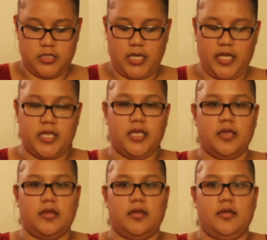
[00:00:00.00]
Tie it.
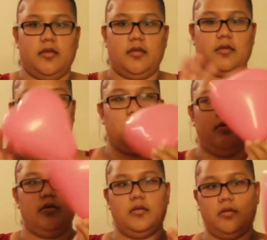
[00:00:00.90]

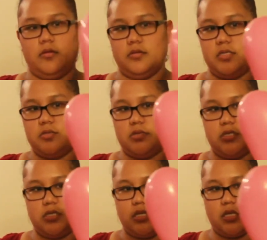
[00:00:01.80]
So what
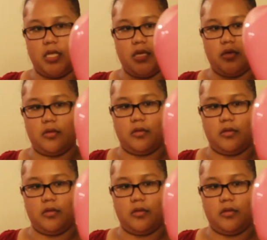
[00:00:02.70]
it should look like.